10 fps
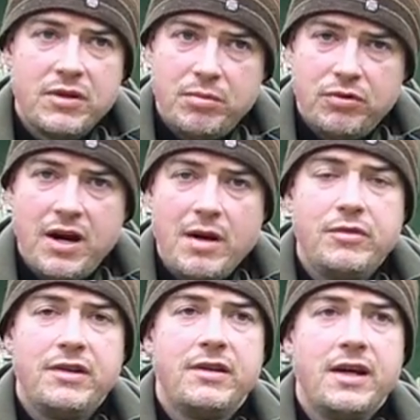But the
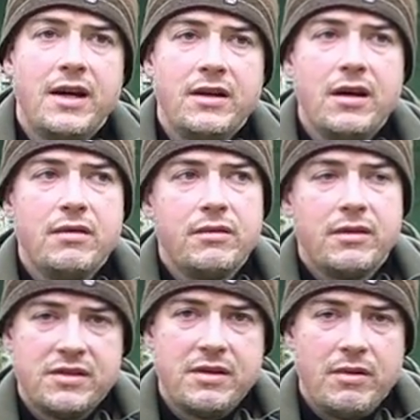primary thing I know,
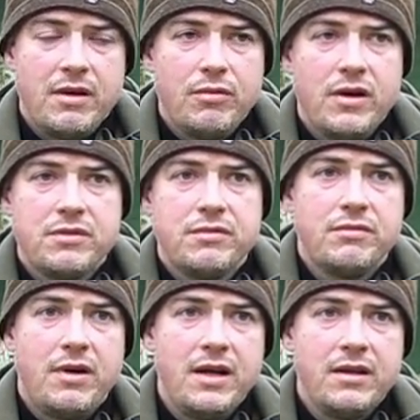because I worked with
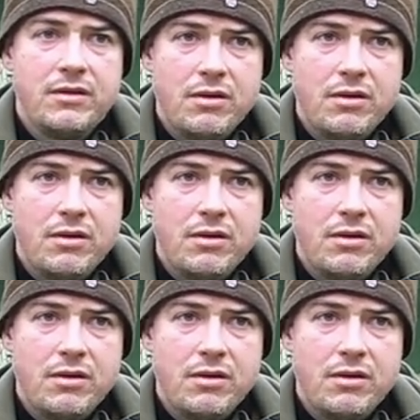Ray,